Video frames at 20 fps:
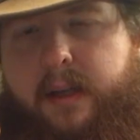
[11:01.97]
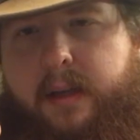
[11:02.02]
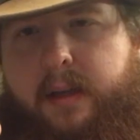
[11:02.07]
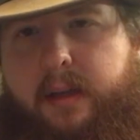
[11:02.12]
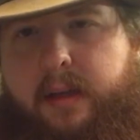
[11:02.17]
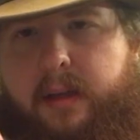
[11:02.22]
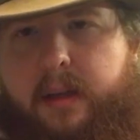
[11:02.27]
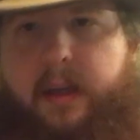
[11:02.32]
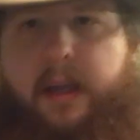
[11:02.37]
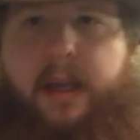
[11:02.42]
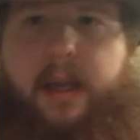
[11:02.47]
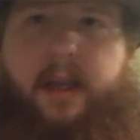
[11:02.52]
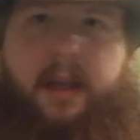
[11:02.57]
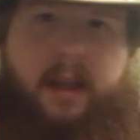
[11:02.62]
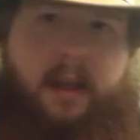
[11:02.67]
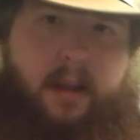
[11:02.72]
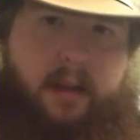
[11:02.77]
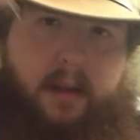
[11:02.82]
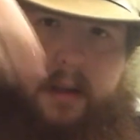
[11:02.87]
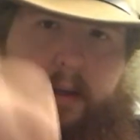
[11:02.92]
uh, a
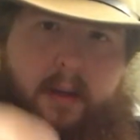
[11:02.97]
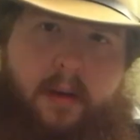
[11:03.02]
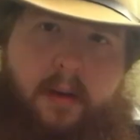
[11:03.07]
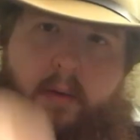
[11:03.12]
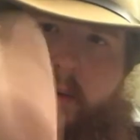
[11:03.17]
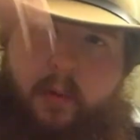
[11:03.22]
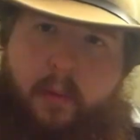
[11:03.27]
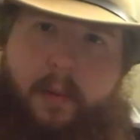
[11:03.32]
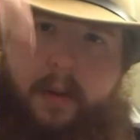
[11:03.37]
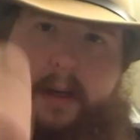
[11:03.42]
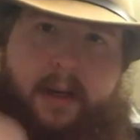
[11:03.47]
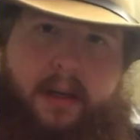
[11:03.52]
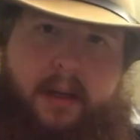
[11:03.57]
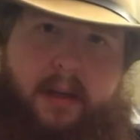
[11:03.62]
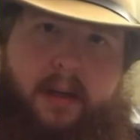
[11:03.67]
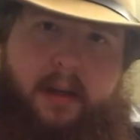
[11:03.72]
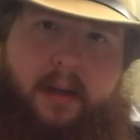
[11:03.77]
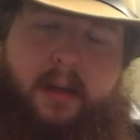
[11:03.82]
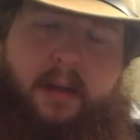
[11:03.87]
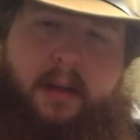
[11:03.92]
killing or
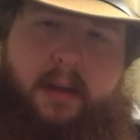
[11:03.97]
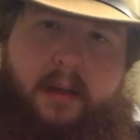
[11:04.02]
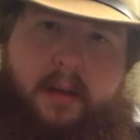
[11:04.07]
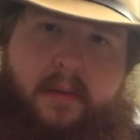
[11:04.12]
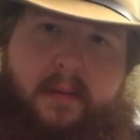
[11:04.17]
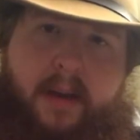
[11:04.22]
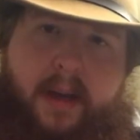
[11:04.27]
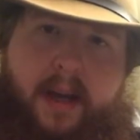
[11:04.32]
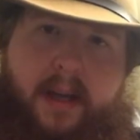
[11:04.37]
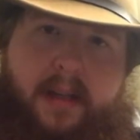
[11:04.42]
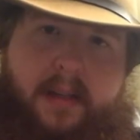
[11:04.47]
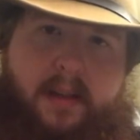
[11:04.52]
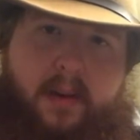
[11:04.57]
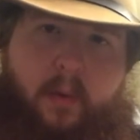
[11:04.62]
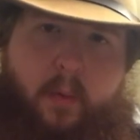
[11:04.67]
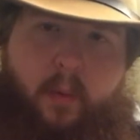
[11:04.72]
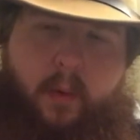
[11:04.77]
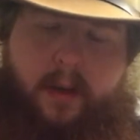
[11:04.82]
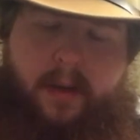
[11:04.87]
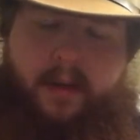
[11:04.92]
pinning device in a
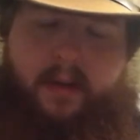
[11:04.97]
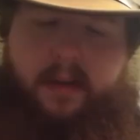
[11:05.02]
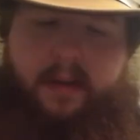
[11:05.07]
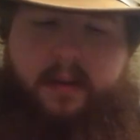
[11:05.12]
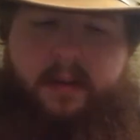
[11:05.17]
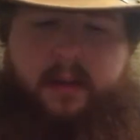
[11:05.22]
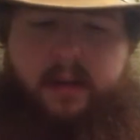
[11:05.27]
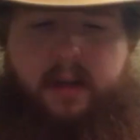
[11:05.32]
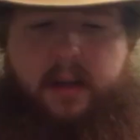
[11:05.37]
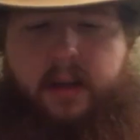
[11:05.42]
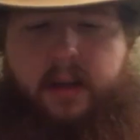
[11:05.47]
windlass.